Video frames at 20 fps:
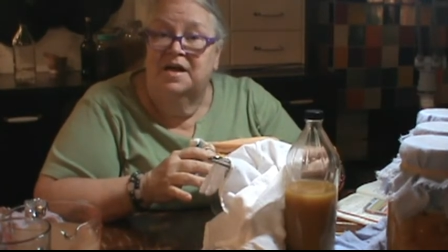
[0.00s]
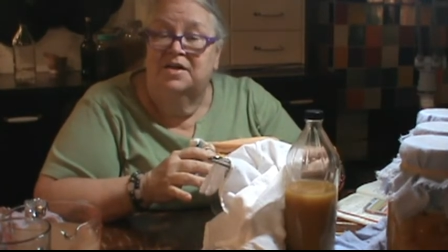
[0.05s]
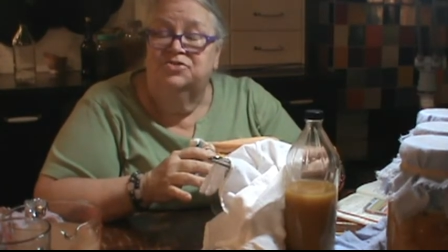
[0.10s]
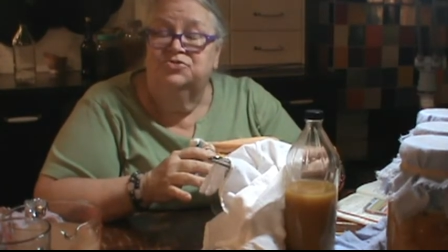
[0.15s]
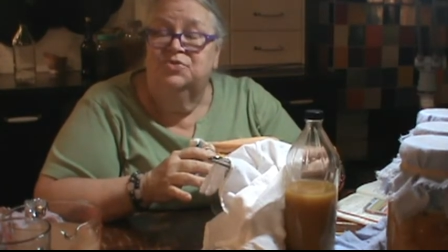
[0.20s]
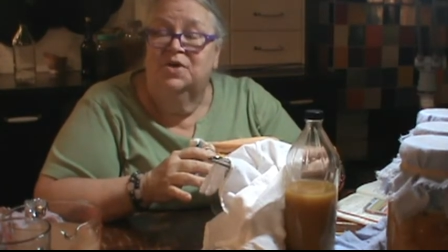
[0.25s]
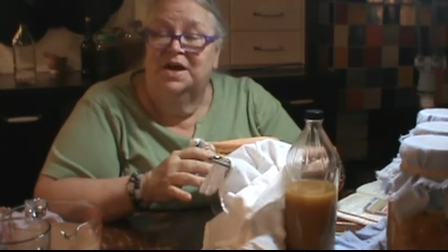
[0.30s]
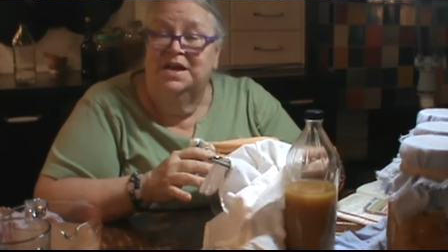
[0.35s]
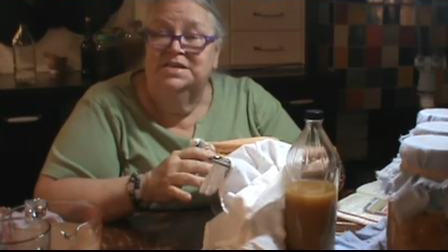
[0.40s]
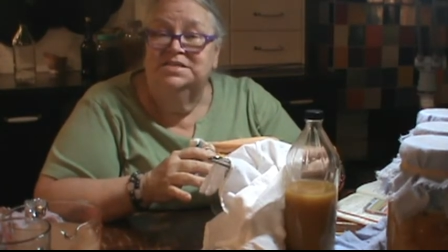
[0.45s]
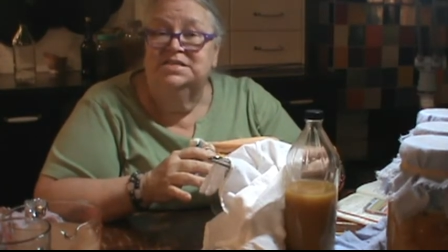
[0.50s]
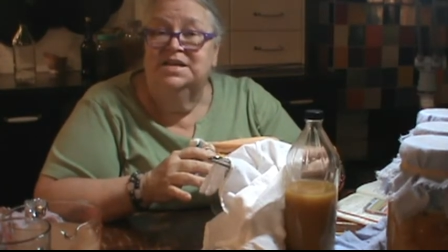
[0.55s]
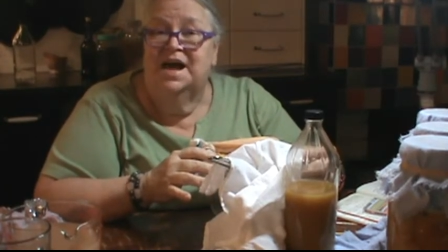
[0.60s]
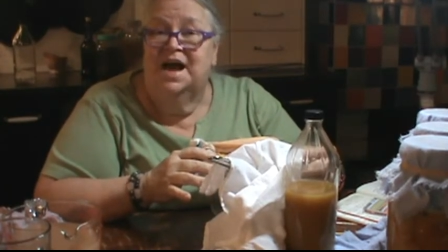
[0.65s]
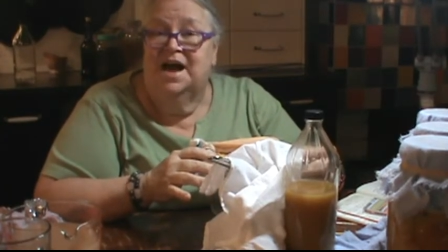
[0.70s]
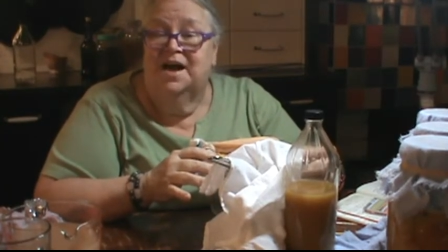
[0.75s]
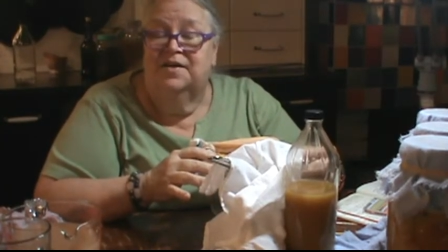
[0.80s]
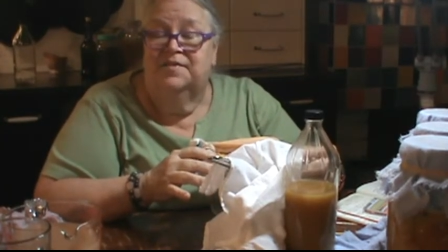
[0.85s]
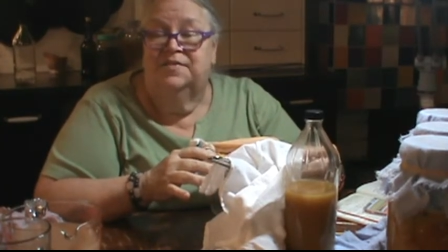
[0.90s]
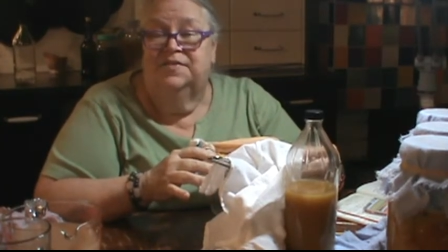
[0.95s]
trying to
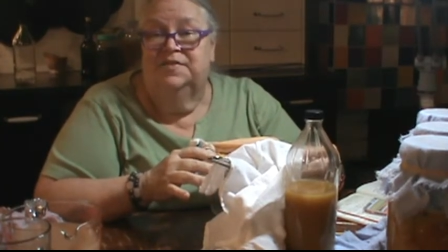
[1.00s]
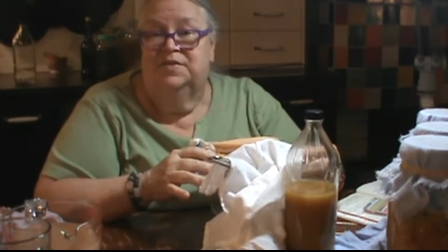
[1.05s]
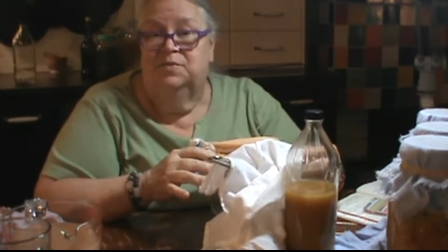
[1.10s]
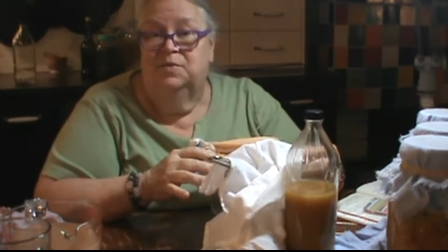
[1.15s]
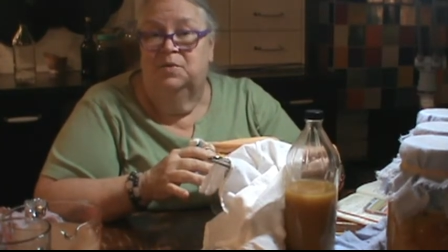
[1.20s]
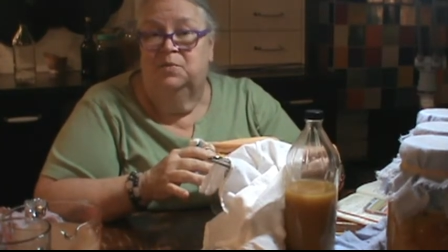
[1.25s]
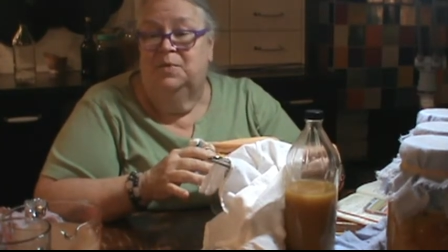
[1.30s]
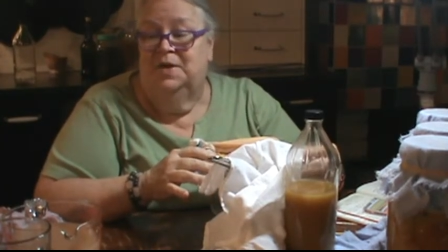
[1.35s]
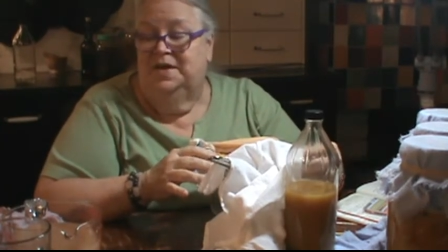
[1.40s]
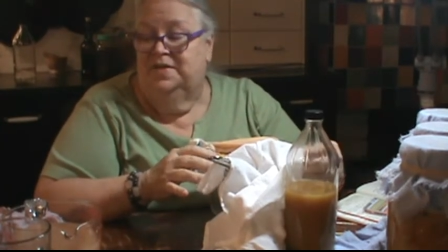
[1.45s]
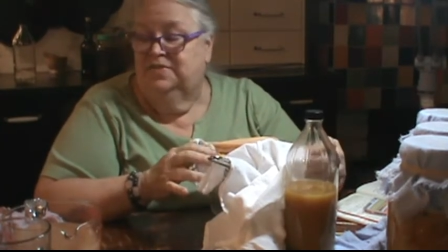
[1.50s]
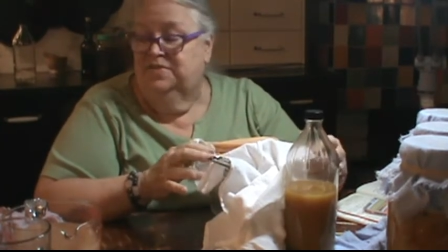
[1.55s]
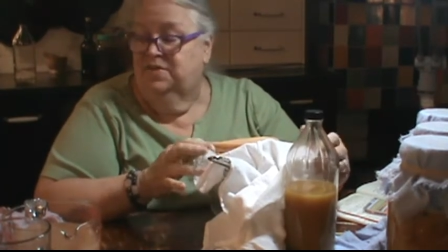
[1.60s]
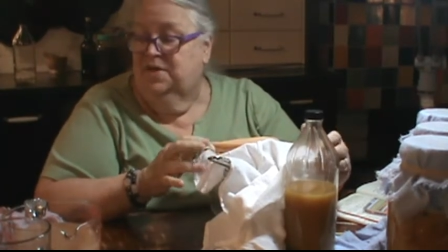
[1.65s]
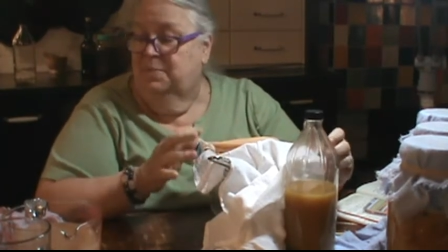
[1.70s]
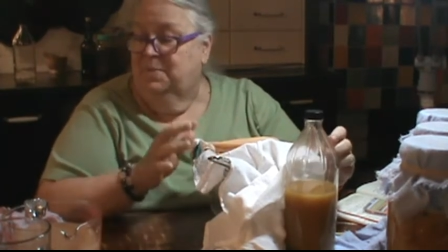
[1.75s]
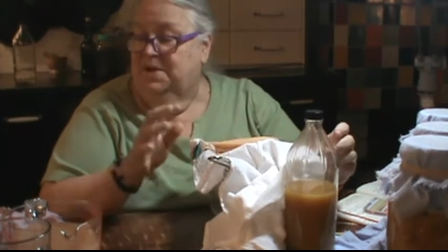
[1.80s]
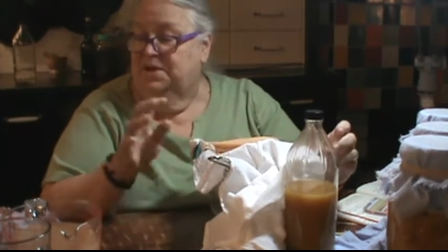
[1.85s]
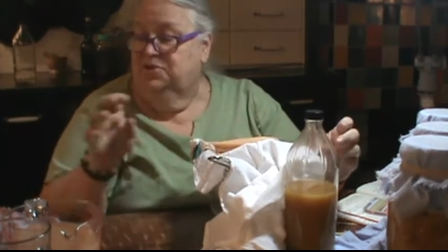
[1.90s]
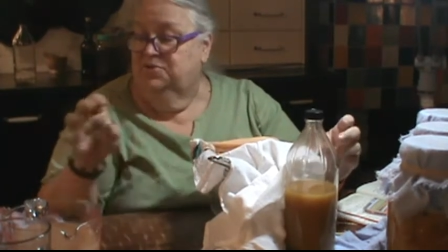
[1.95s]
have zero waste. I mean,